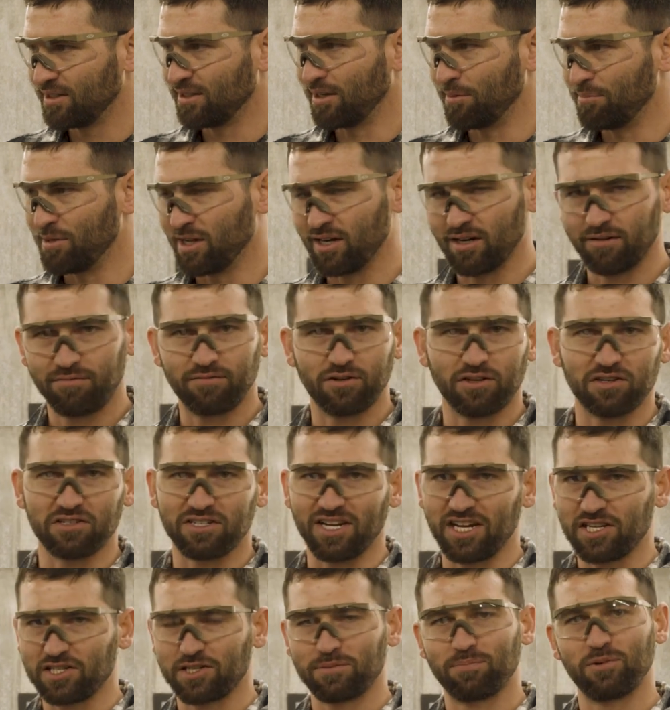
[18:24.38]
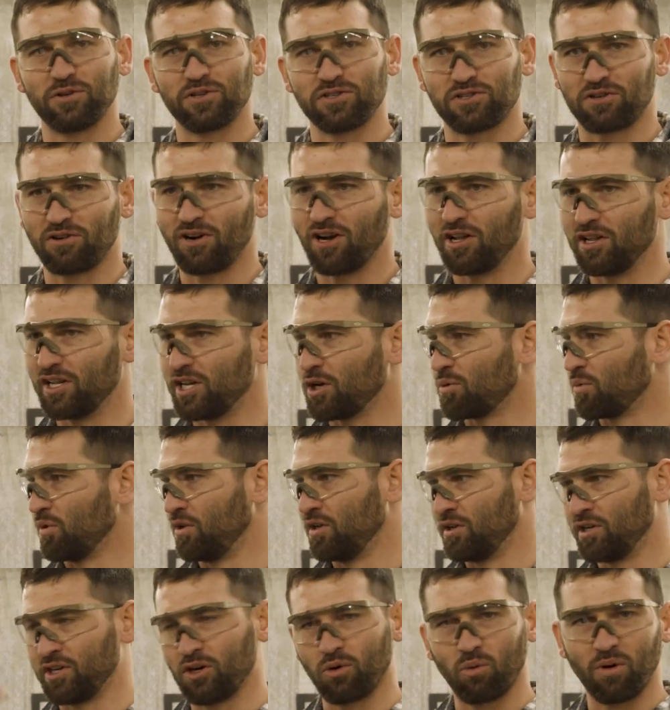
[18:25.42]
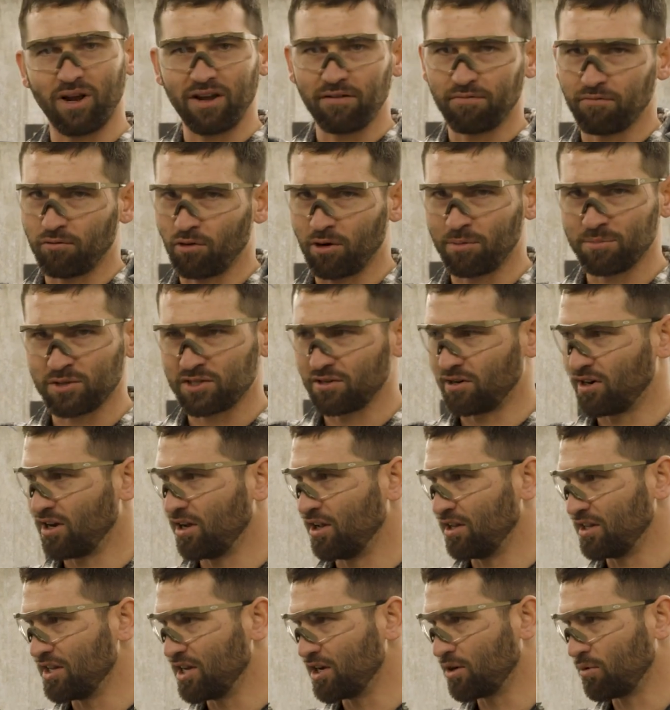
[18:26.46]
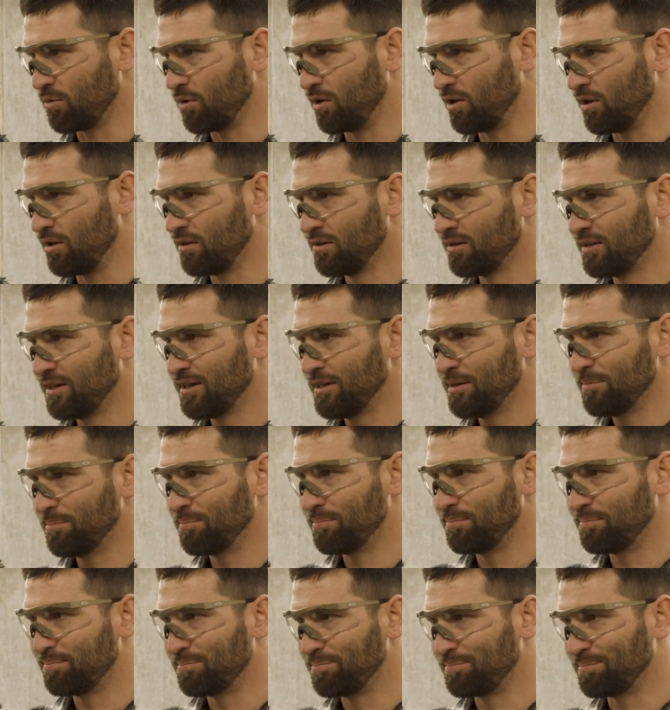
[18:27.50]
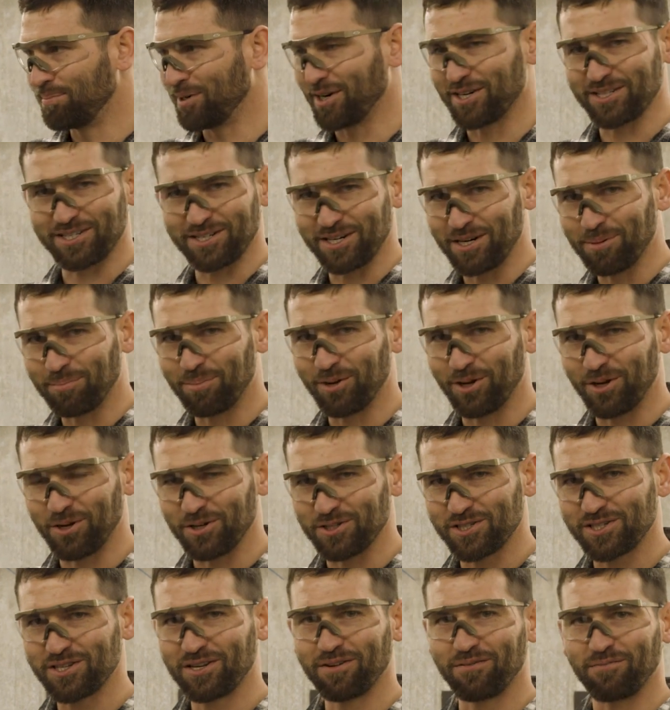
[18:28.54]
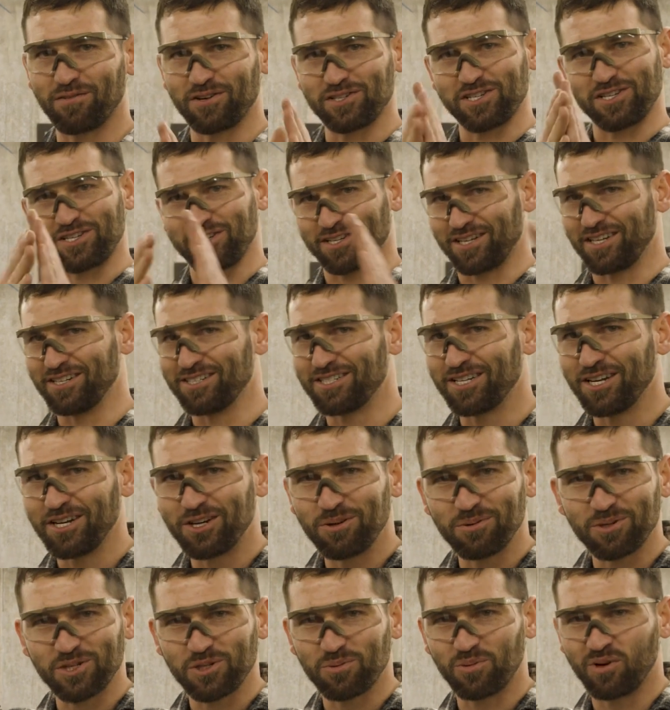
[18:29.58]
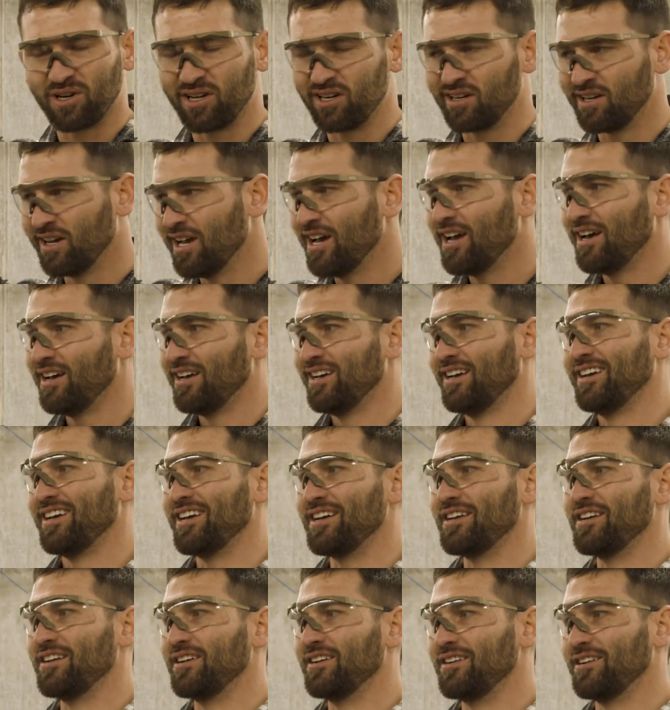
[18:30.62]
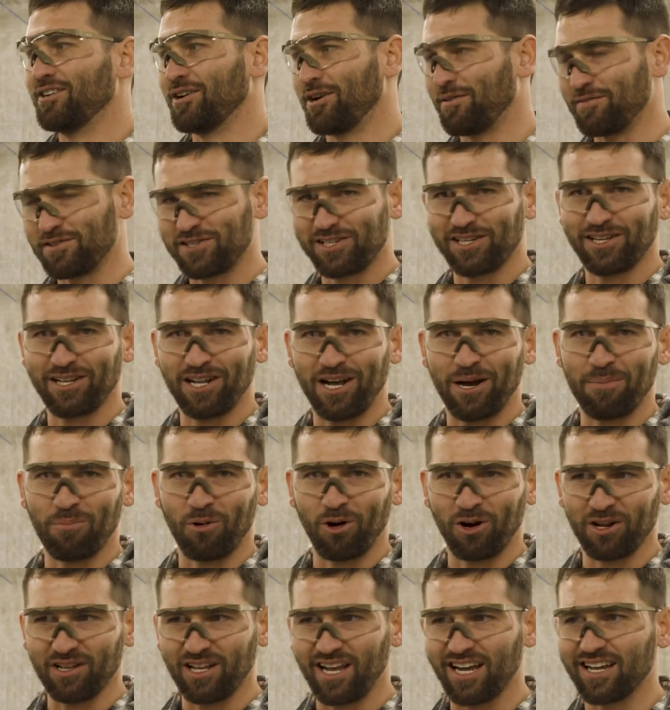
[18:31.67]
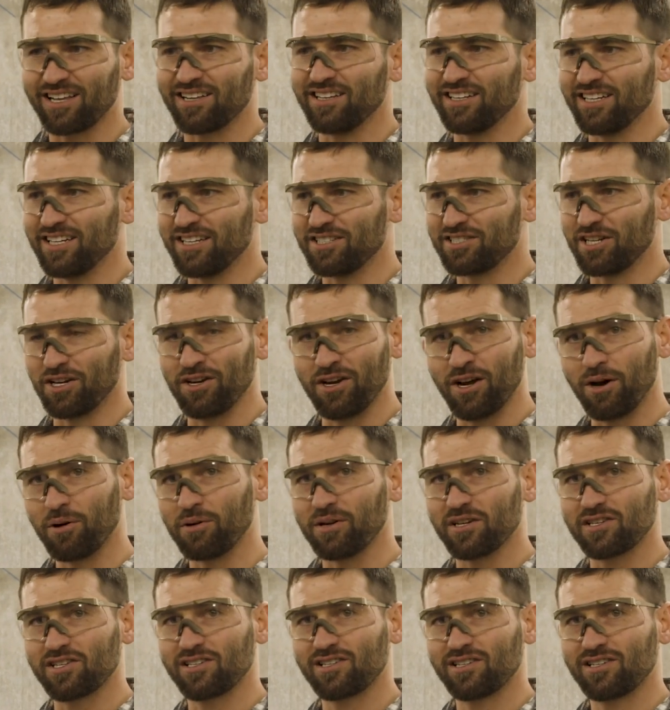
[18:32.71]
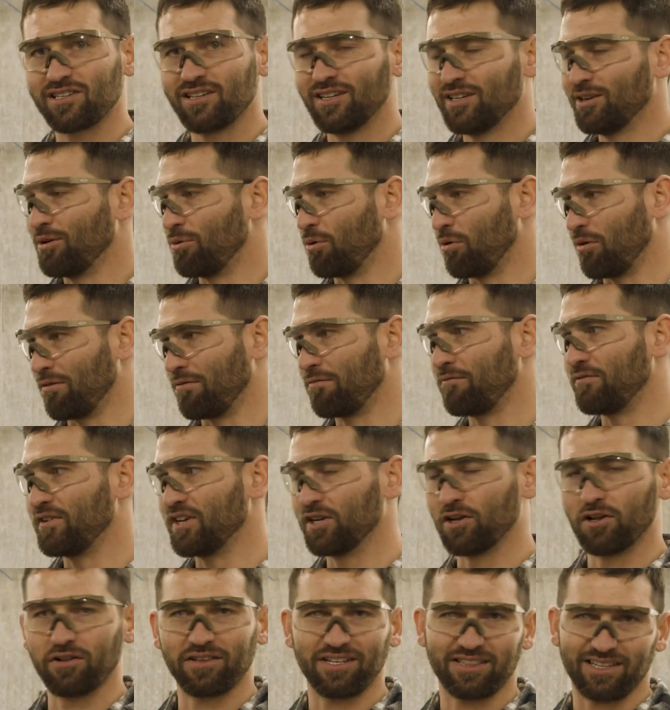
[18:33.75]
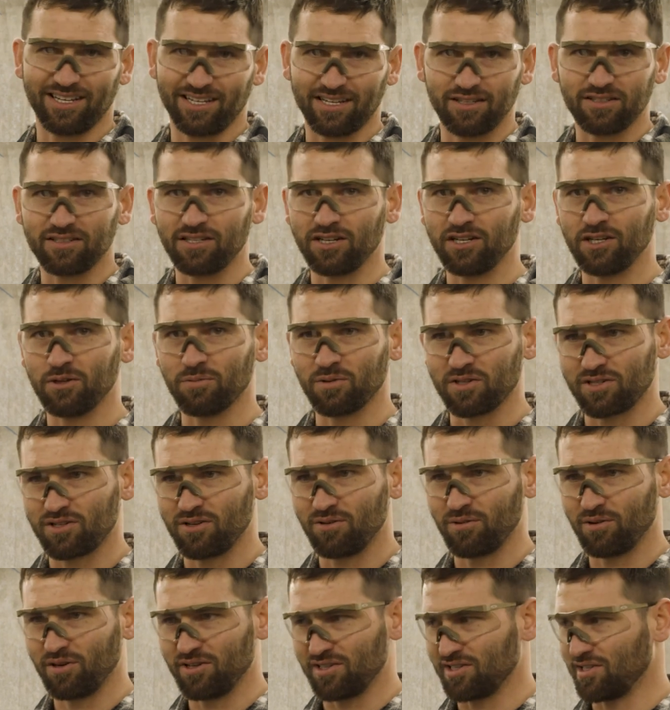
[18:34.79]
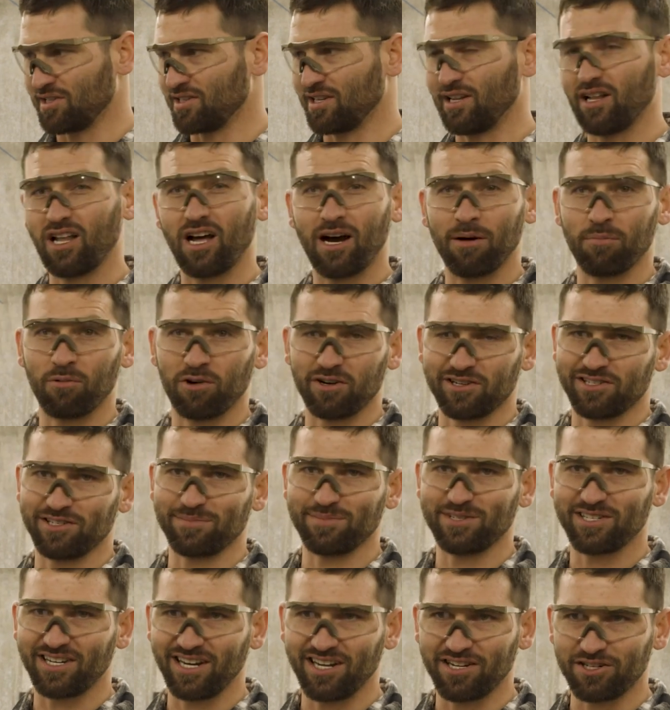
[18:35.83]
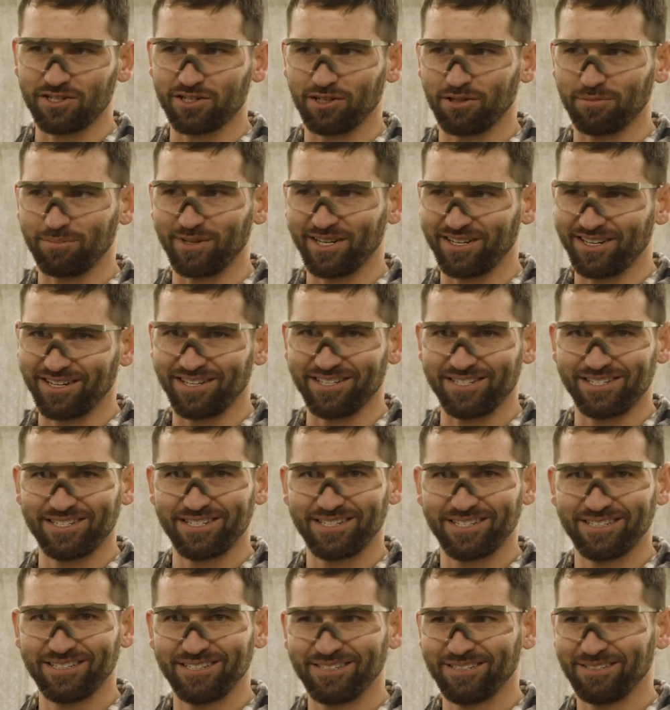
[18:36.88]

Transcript: I mean, if your decibels are all equal and your waveforms are all equal, but it's an impulse versus a continuous one, you're obviously a lot more likely to notice or feel that the continuous noise is a lot more substantial because,